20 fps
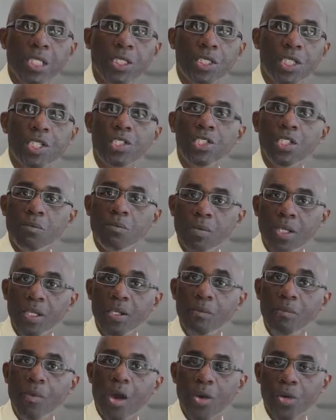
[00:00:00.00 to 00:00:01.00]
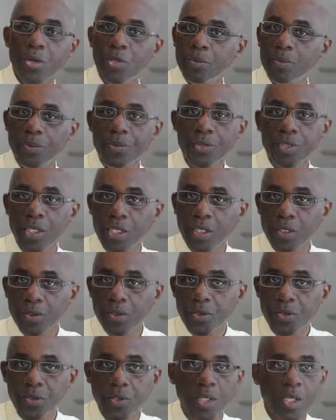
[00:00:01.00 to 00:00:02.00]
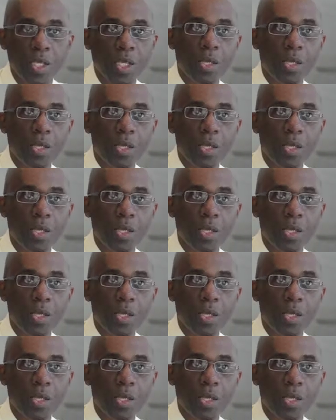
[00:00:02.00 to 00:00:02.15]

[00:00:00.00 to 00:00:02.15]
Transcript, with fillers: teaching men marketable skills,